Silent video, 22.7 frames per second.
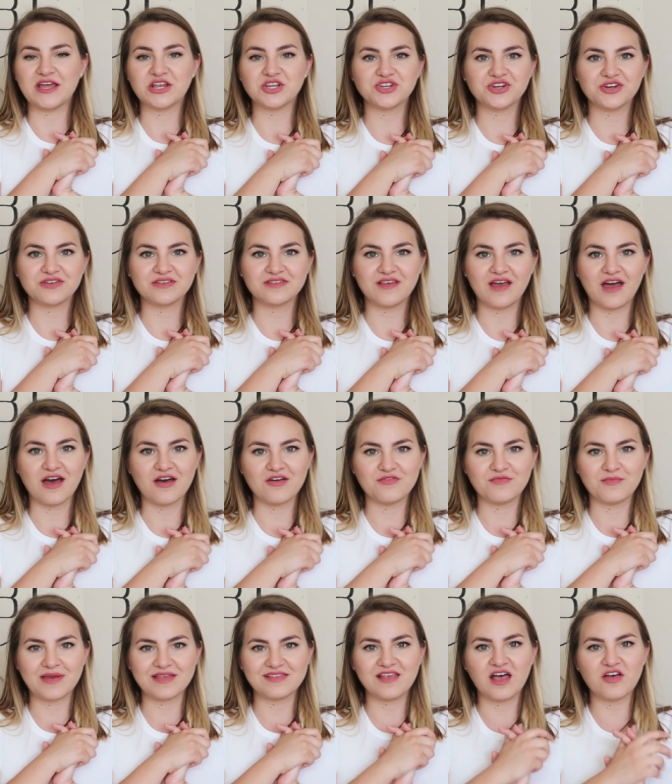pictures
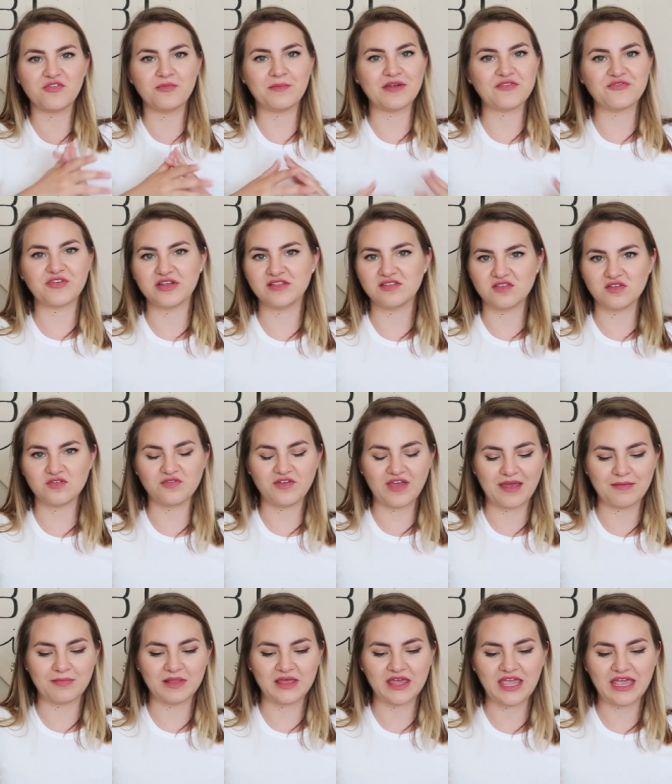of myself and my friends and
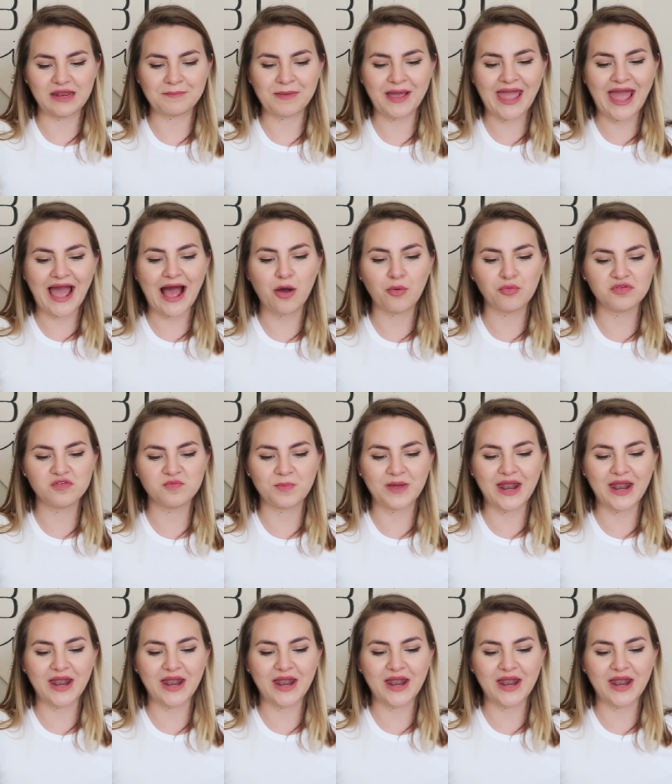family in my house,